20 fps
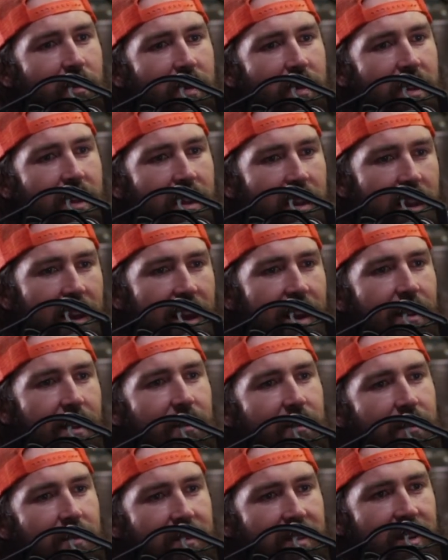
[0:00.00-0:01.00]
the late
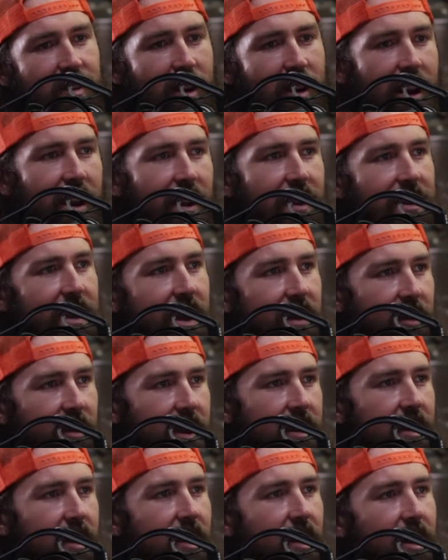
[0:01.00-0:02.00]
great David
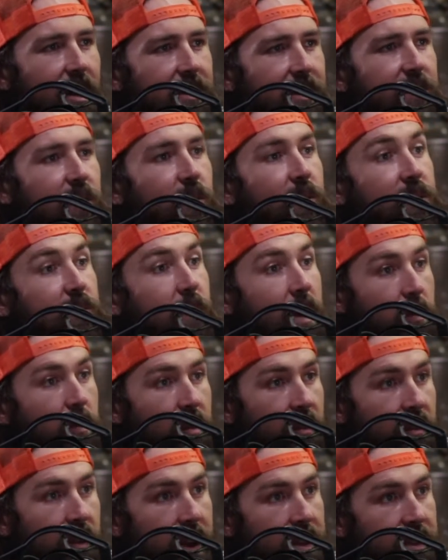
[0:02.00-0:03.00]
Kahns, who was my
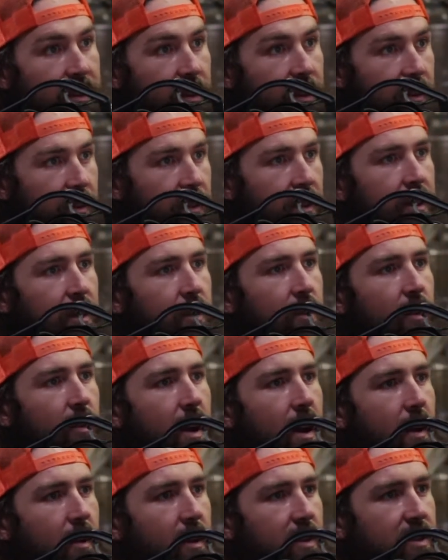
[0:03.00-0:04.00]
professor
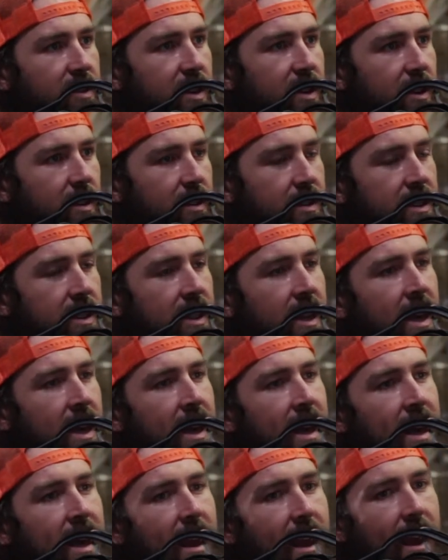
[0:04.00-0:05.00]
throughout those years.
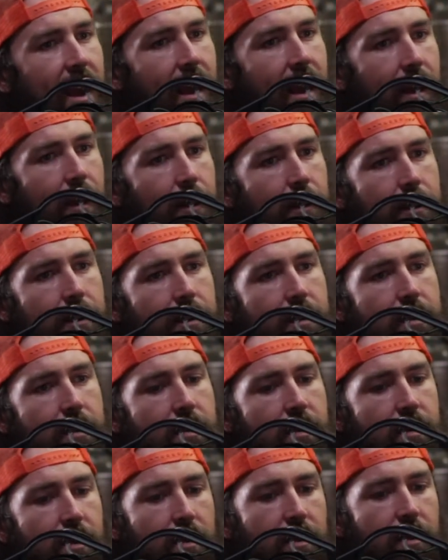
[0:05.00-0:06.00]
And
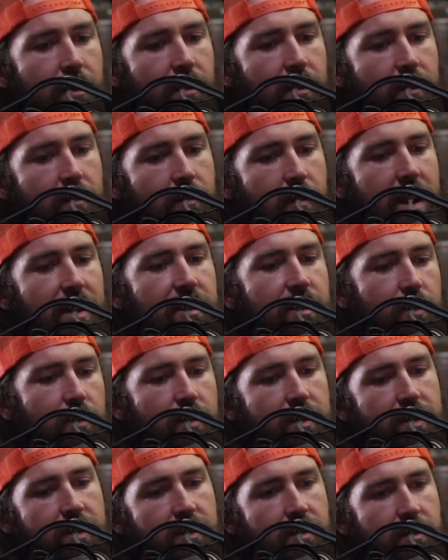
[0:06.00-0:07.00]
the major
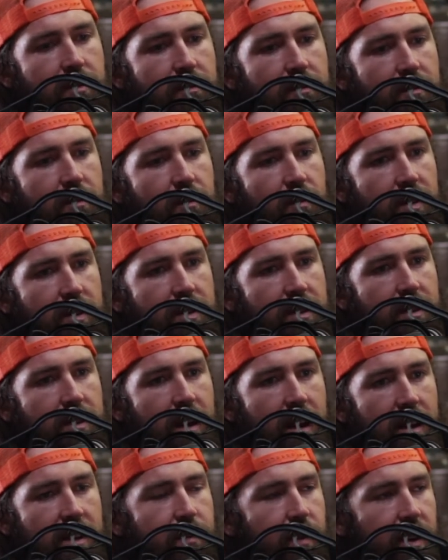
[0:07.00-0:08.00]
was
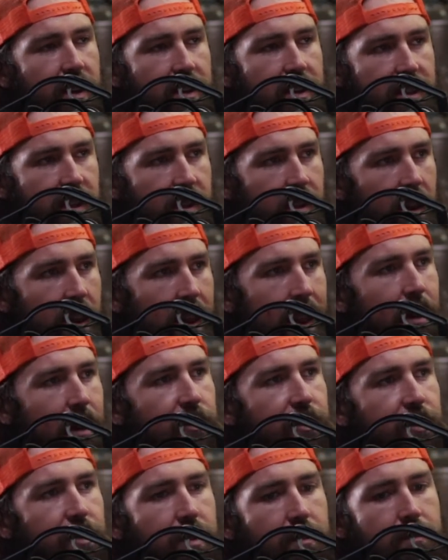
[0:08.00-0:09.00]
nice because it
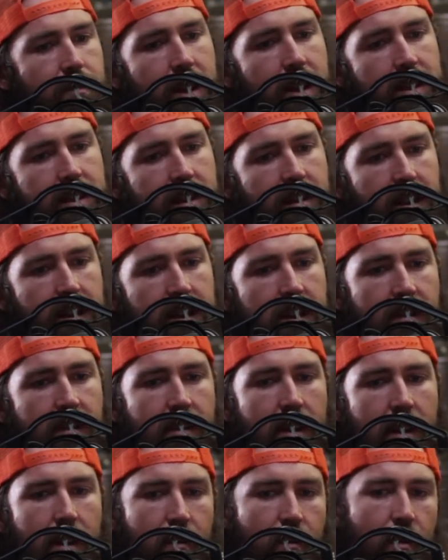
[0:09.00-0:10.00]
allowed you to basically
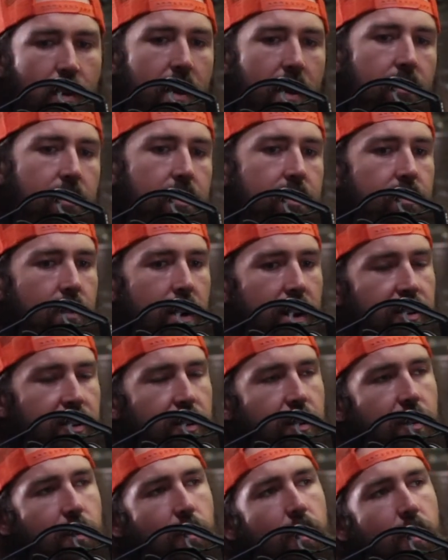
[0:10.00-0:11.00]
deviate whatever
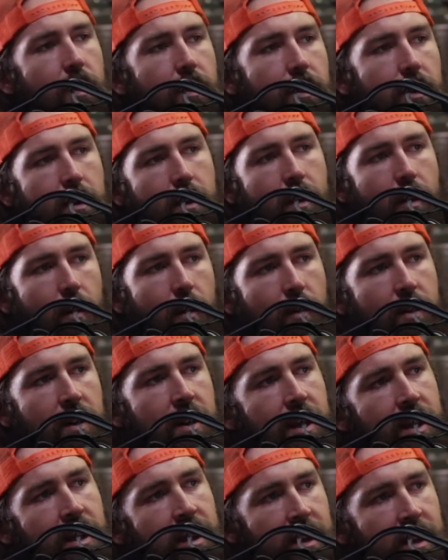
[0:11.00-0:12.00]
direction you wanted to go.
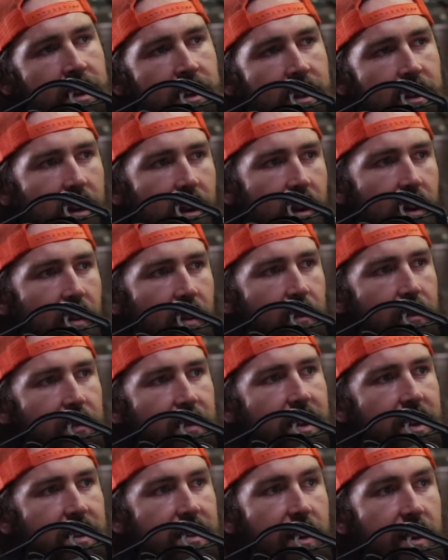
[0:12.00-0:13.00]

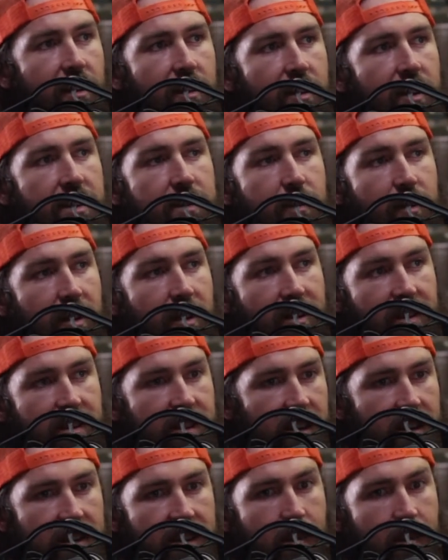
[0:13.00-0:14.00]
Because interdisciplinary
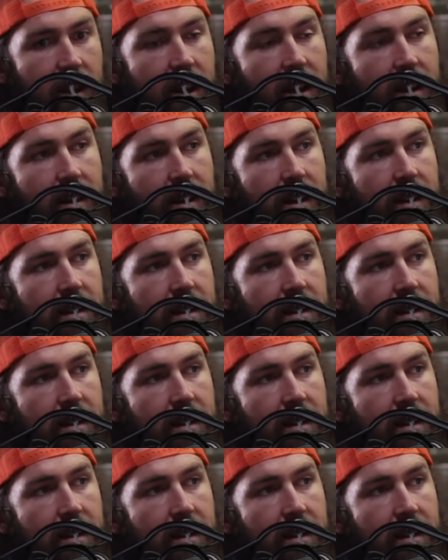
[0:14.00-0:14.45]
studies can be anything.